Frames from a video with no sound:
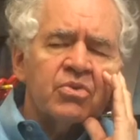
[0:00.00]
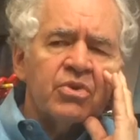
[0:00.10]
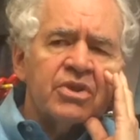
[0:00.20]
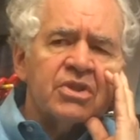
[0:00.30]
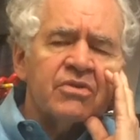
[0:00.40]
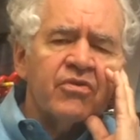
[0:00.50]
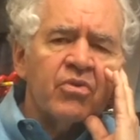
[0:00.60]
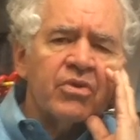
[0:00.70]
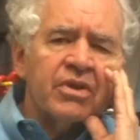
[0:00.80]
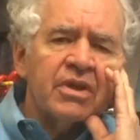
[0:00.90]
the reason
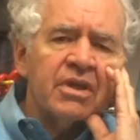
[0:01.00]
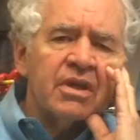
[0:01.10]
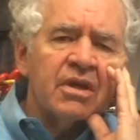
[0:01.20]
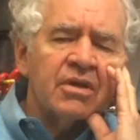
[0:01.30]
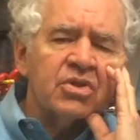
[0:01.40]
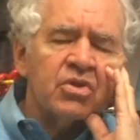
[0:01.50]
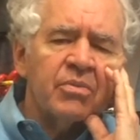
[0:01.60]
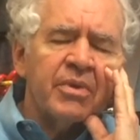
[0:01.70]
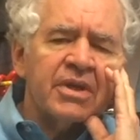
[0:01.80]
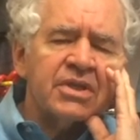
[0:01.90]
for the sort
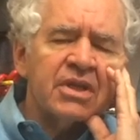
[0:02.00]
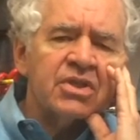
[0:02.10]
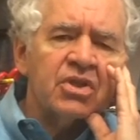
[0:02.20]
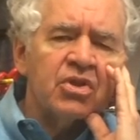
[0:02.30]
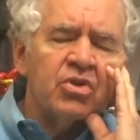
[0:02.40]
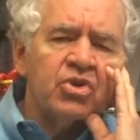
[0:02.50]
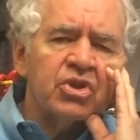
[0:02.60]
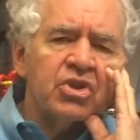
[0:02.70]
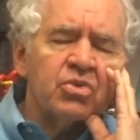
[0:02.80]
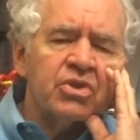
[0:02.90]
of mass
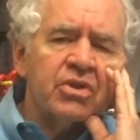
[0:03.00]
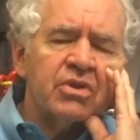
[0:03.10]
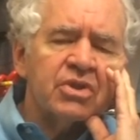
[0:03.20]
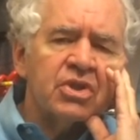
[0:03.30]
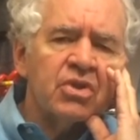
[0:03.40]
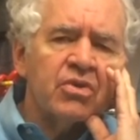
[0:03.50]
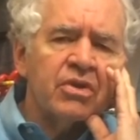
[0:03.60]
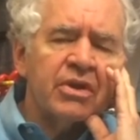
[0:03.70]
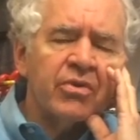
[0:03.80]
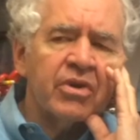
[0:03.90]
executions was their concern
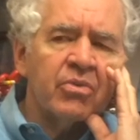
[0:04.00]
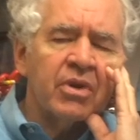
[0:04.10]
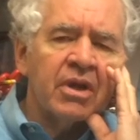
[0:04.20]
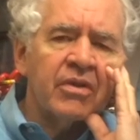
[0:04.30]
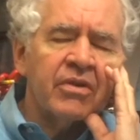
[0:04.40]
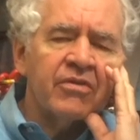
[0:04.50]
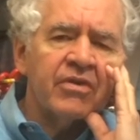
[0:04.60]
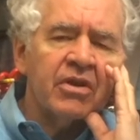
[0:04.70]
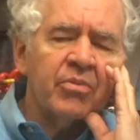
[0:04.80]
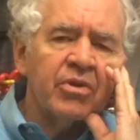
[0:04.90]
that they were going to run out of the
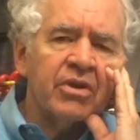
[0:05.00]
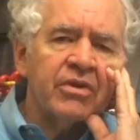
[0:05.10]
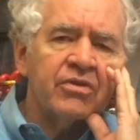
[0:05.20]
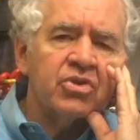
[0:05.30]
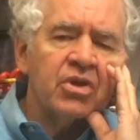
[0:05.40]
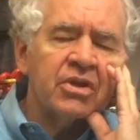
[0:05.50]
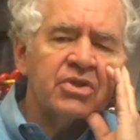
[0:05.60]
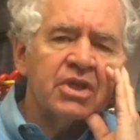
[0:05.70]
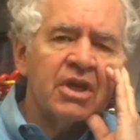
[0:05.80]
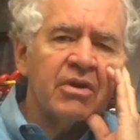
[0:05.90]
availability of the drugs
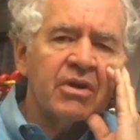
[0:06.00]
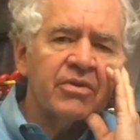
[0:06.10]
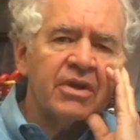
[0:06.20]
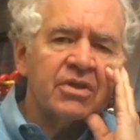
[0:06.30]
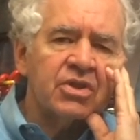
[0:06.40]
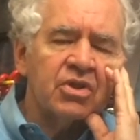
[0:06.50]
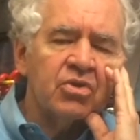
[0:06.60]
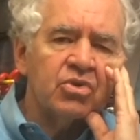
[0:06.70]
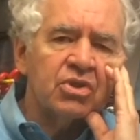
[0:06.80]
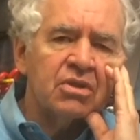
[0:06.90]
to carry out the
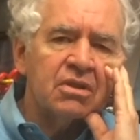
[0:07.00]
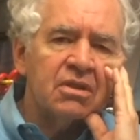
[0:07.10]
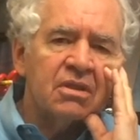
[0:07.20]
execution.